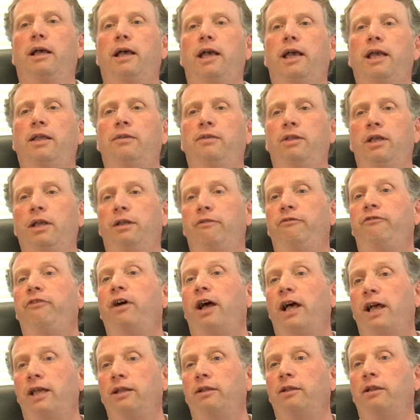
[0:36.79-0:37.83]
And then
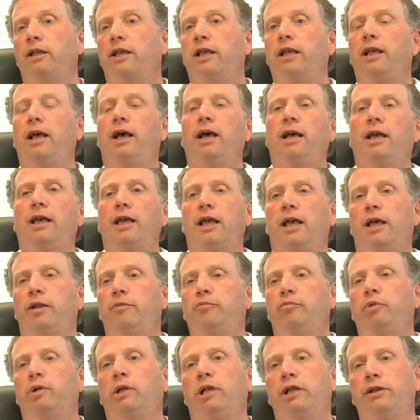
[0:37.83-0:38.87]
finally I
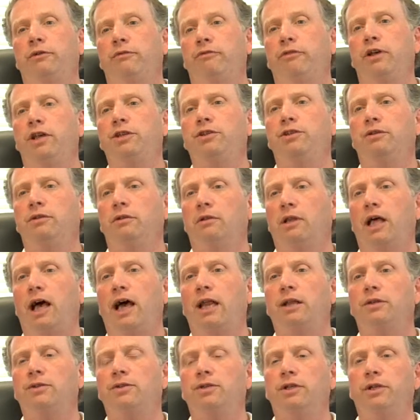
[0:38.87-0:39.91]
had plantar
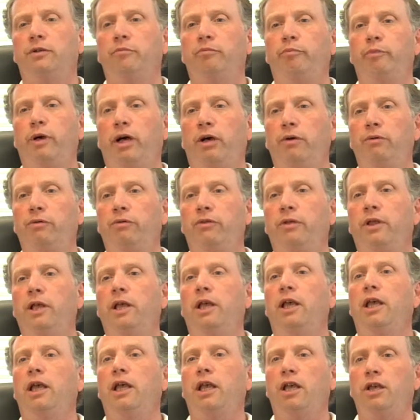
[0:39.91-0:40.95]
fasciitis in both
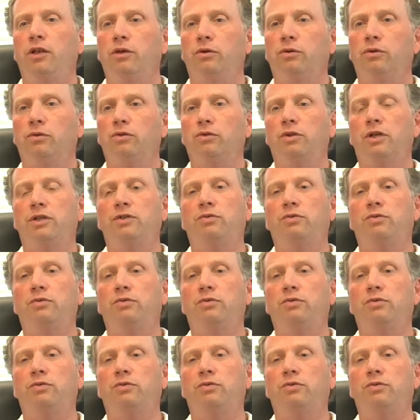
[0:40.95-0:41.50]
heels.